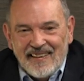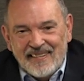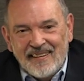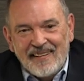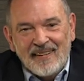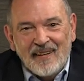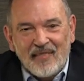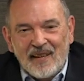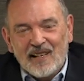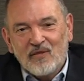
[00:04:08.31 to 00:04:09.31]
Again,
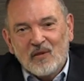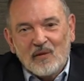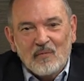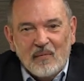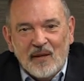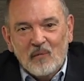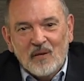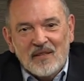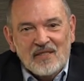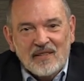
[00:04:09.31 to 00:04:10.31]
thank you for being
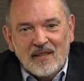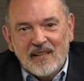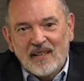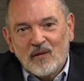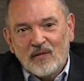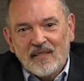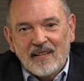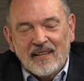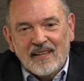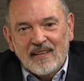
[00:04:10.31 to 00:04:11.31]
with us today on
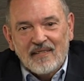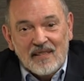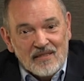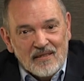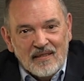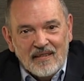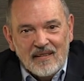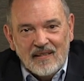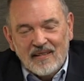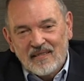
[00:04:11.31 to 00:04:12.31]
this
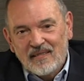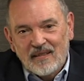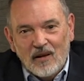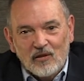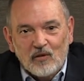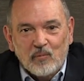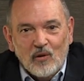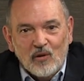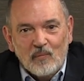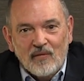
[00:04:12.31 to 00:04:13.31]
inaugural
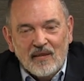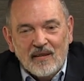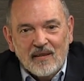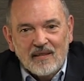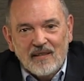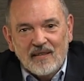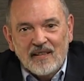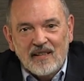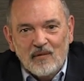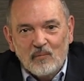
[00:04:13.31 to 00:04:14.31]
program of the
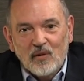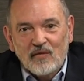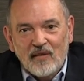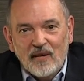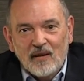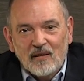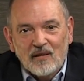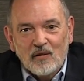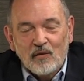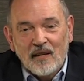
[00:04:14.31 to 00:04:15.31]
Kentucky Book Fair
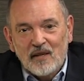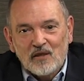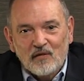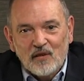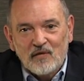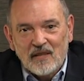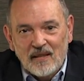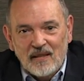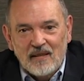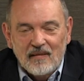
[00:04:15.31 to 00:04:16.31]

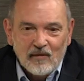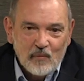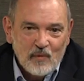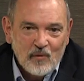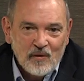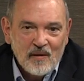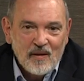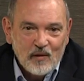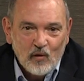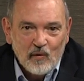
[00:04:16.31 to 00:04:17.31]
2015. Remember,
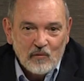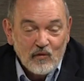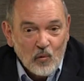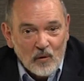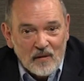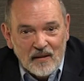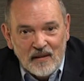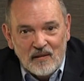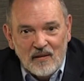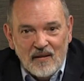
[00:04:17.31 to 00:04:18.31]
November
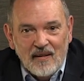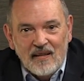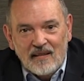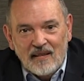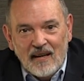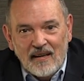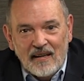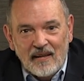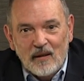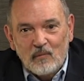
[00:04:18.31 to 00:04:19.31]
14th, 9
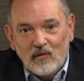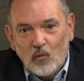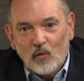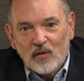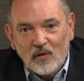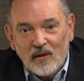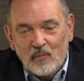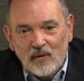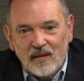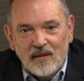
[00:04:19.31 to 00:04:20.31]
a.m. to
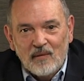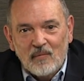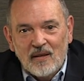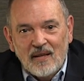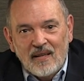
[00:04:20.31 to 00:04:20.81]
4:30 p.m.